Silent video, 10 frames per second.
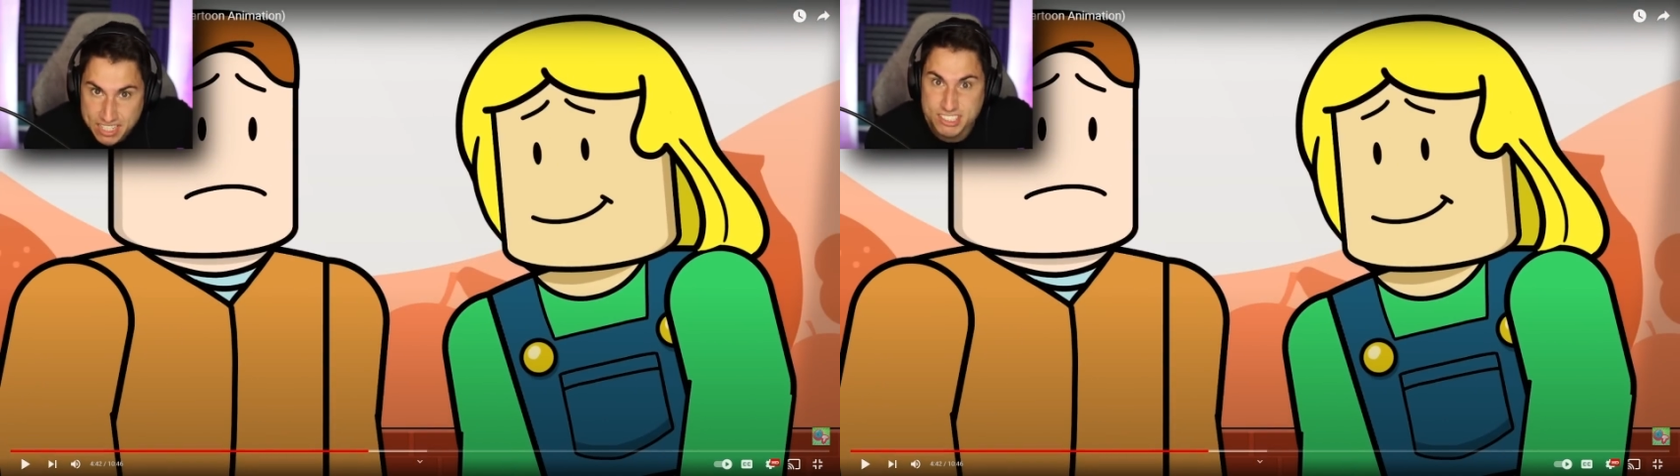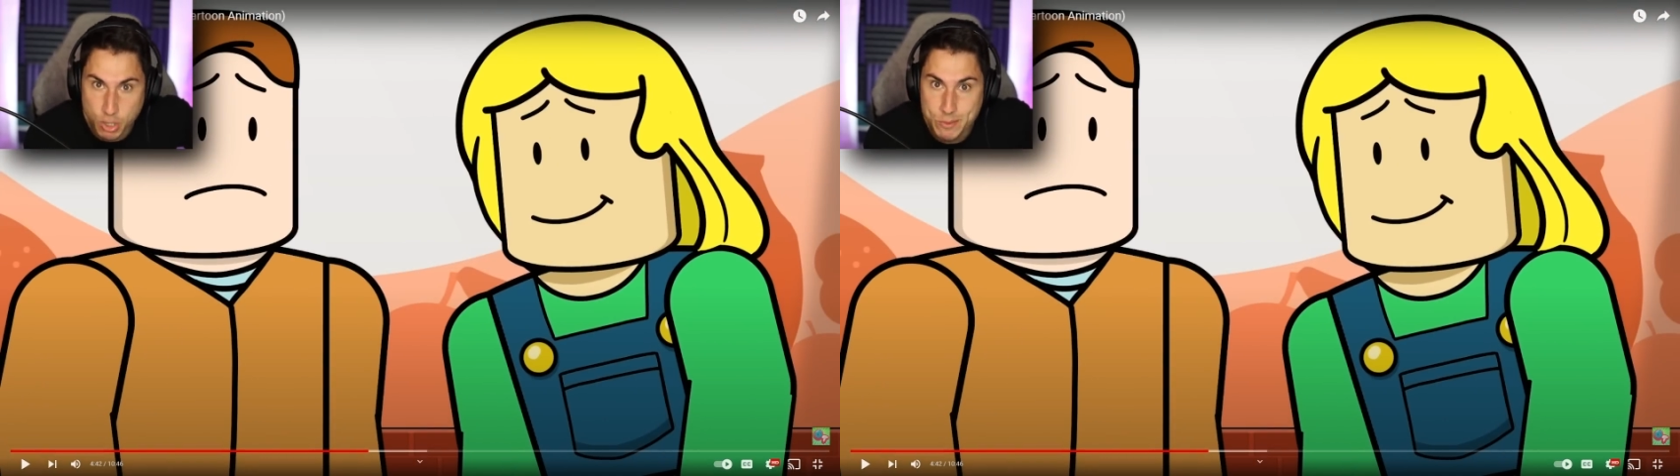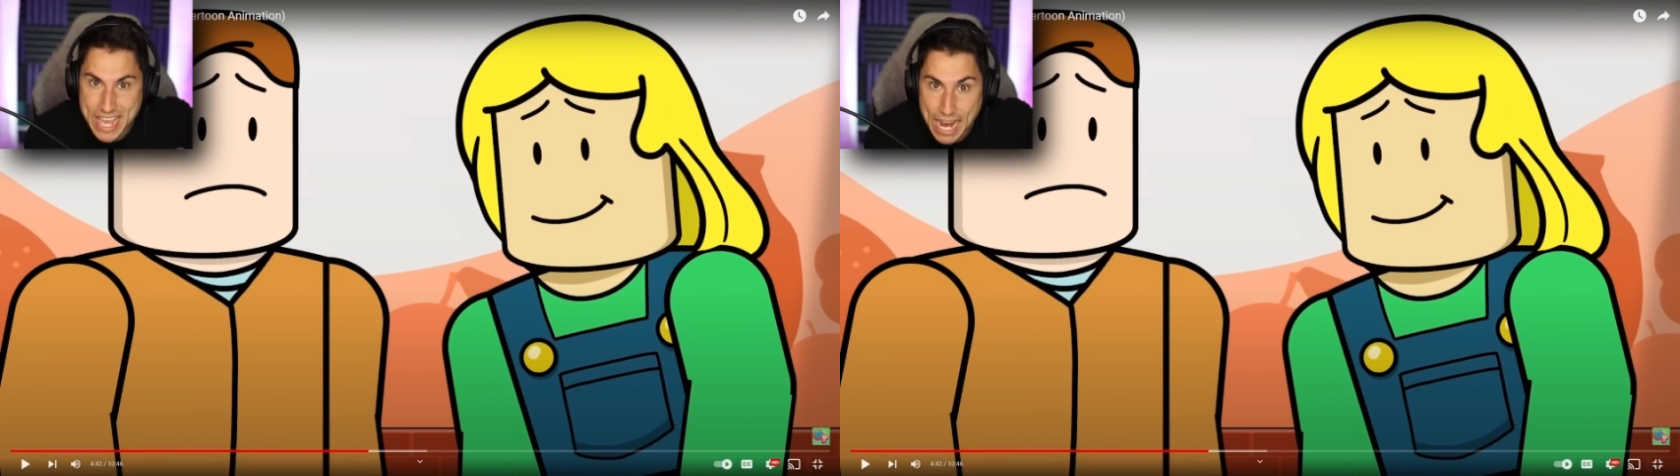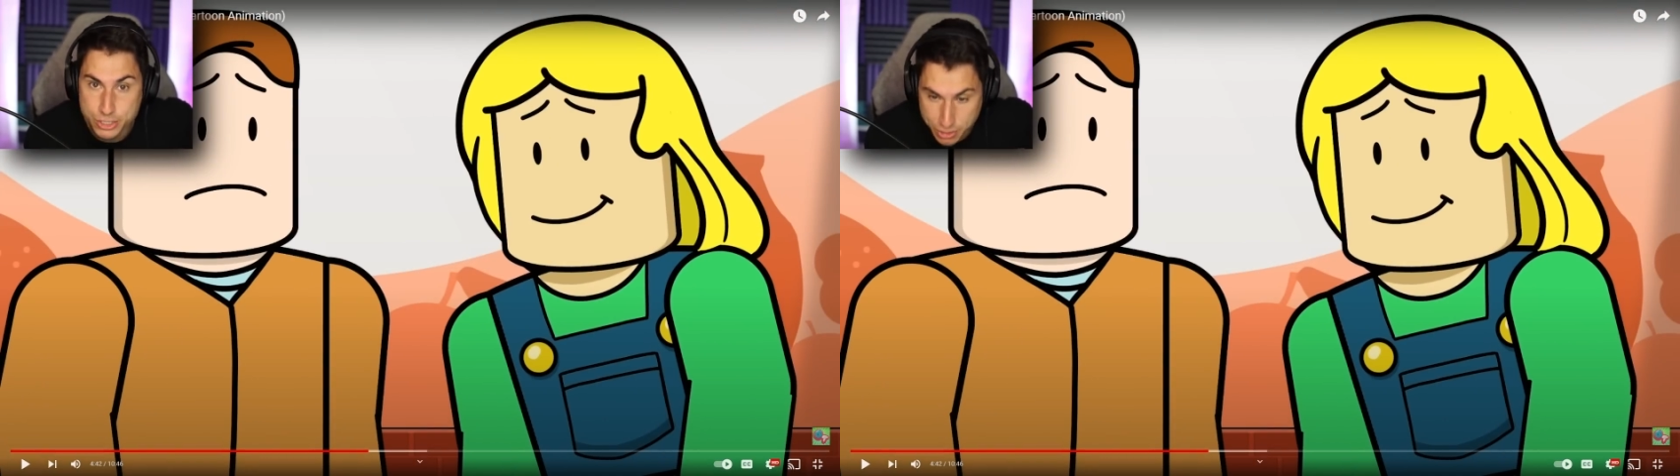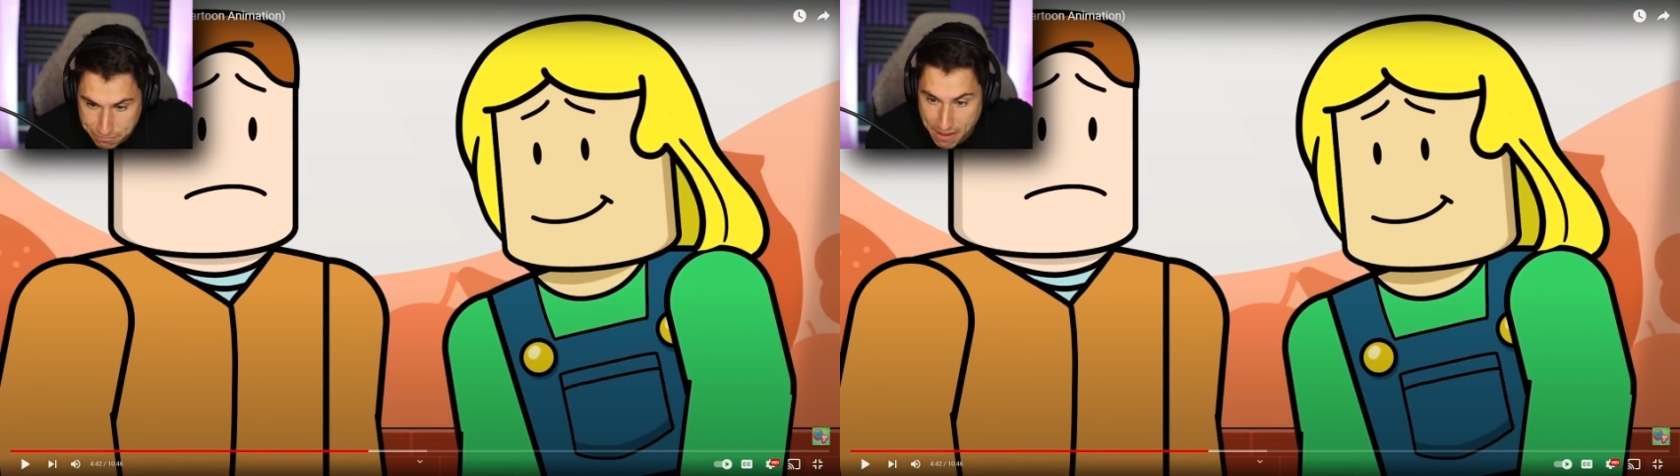until we
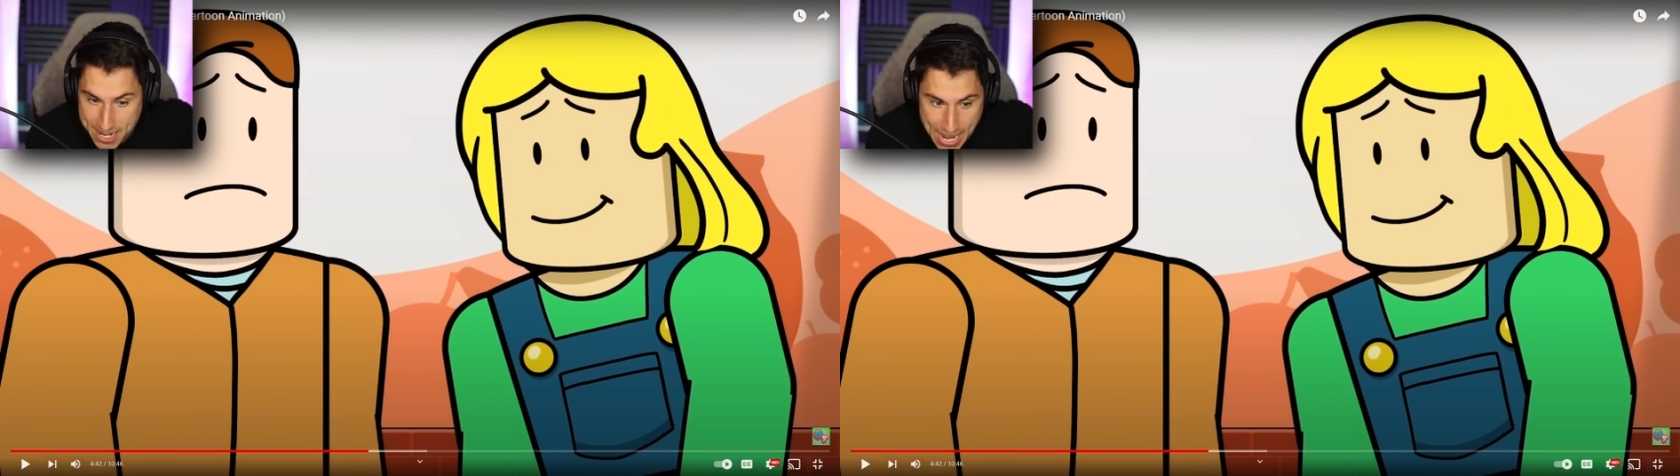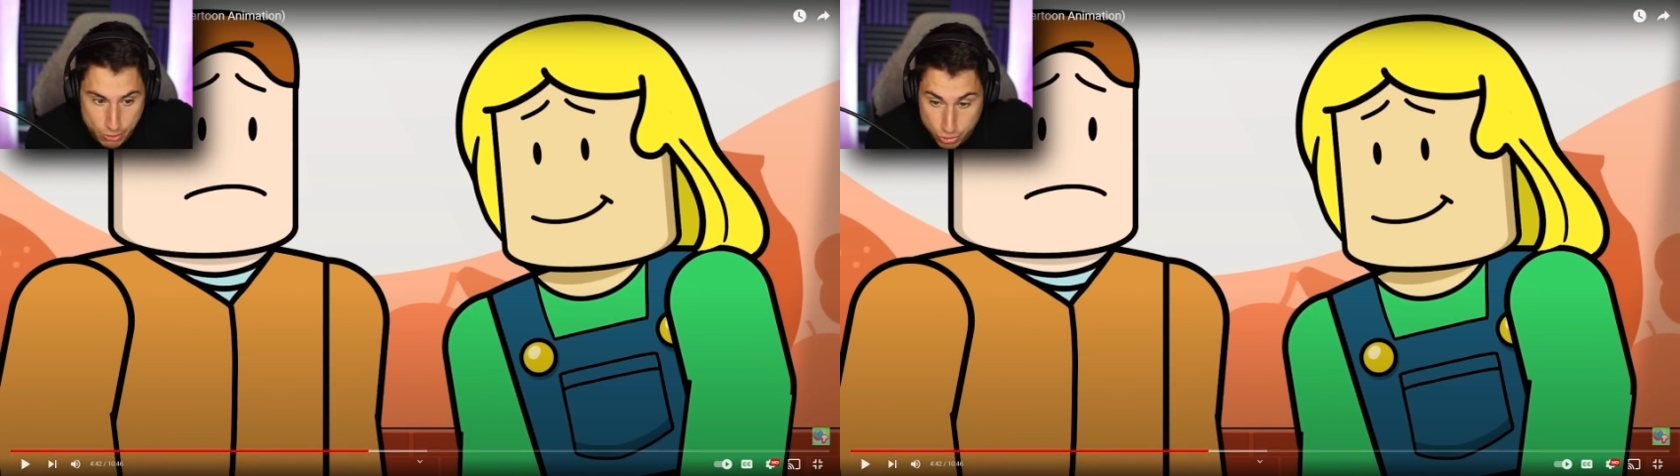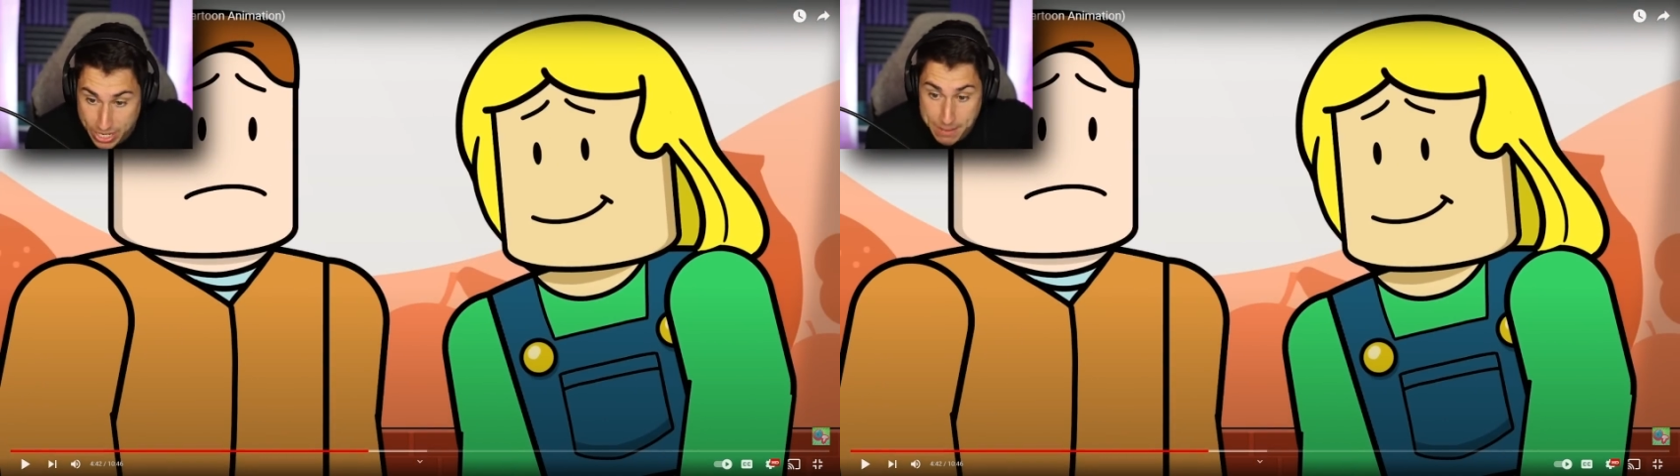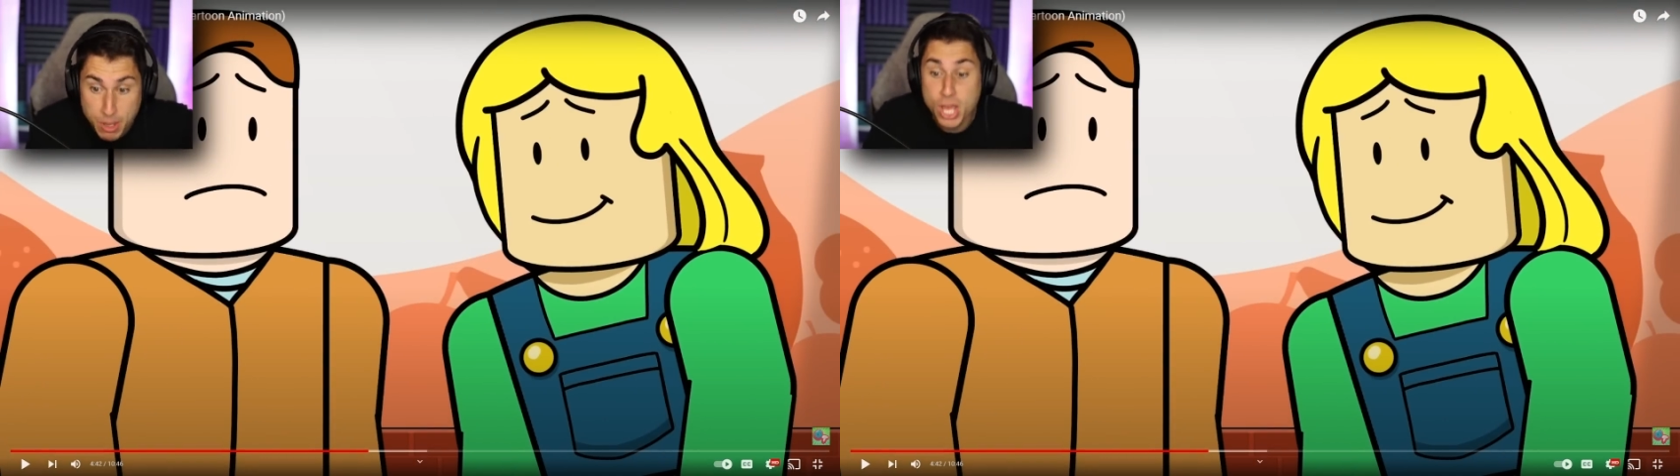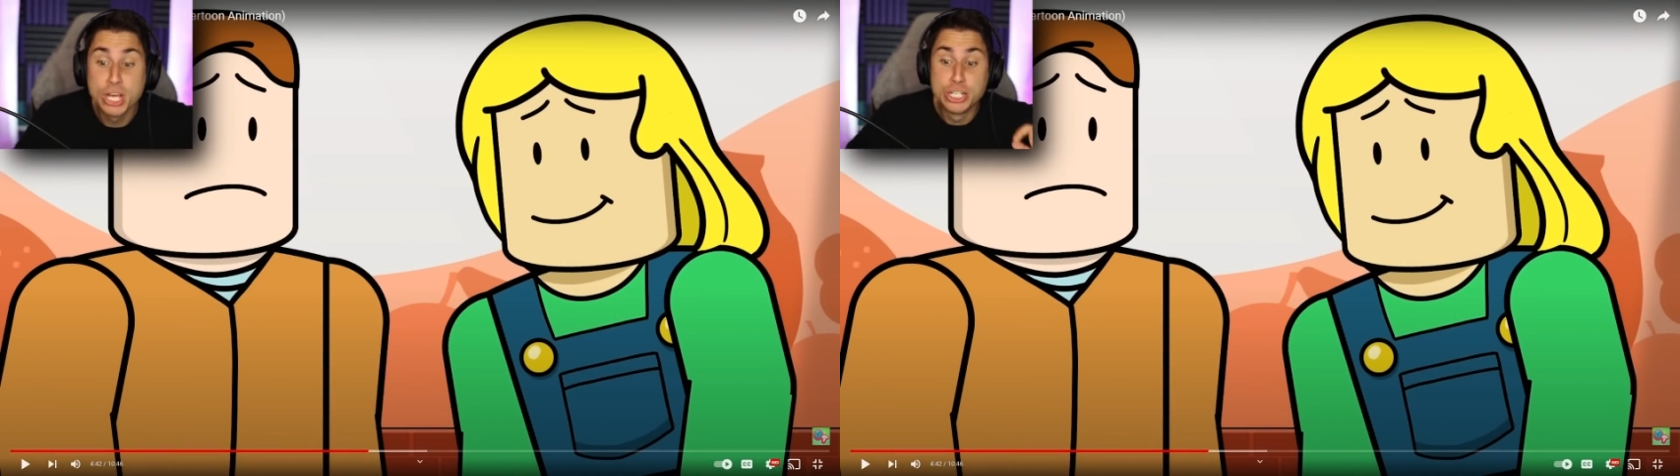actually find out her name.